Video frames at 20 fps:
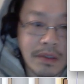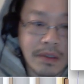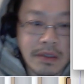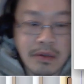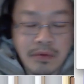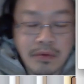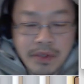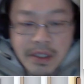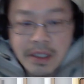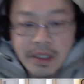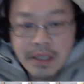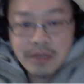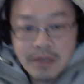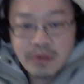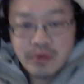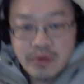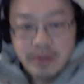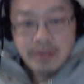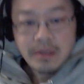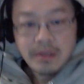we're gonna
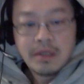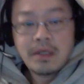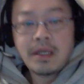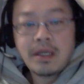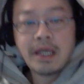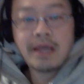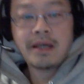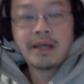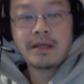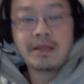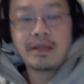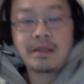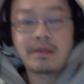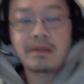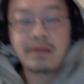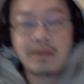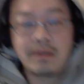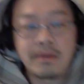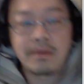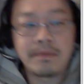draw
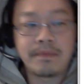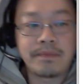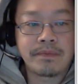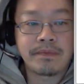a